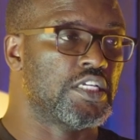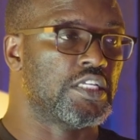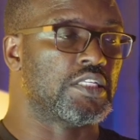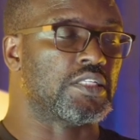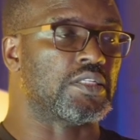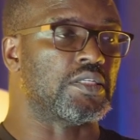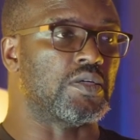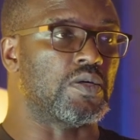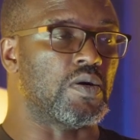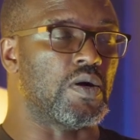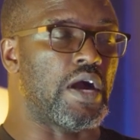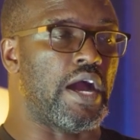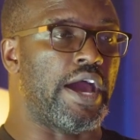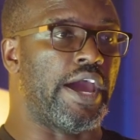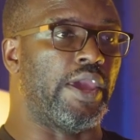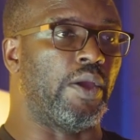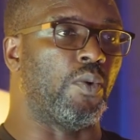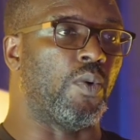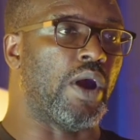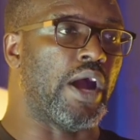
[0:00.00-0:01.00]
So
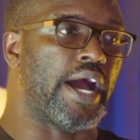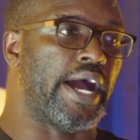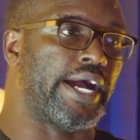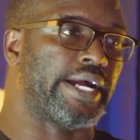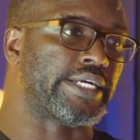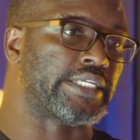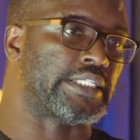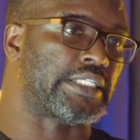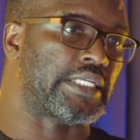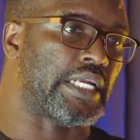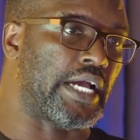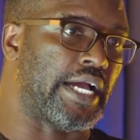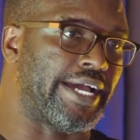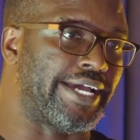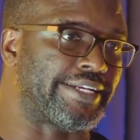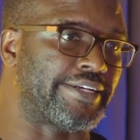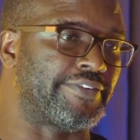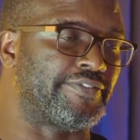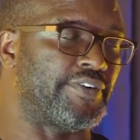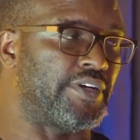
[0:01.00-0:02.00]
I worked
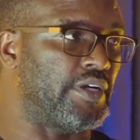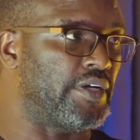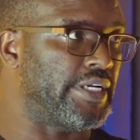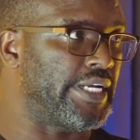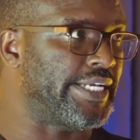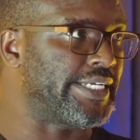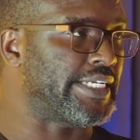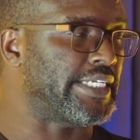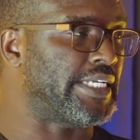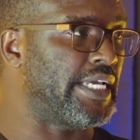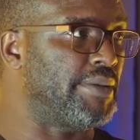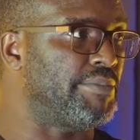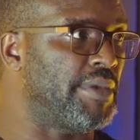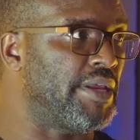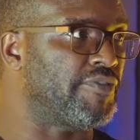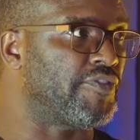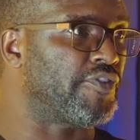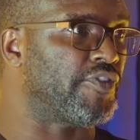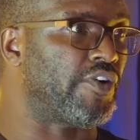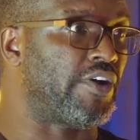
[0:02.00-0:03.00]
at Fenon
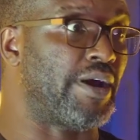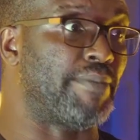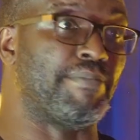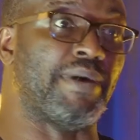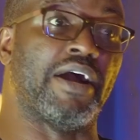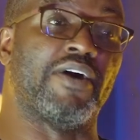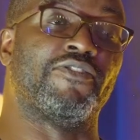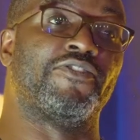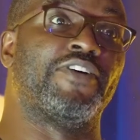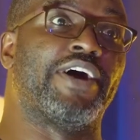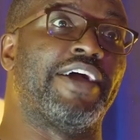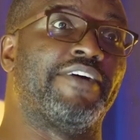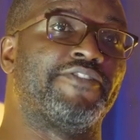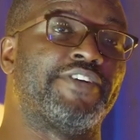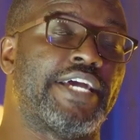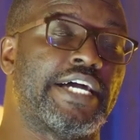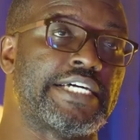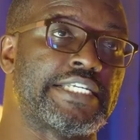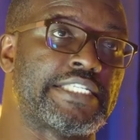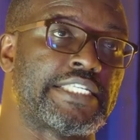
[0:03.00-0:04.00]
Entertainment for about 5
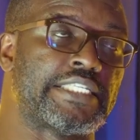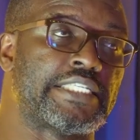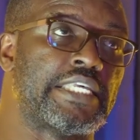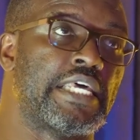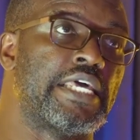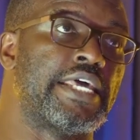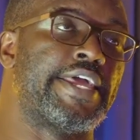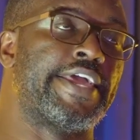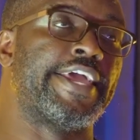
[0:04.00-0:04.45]
years.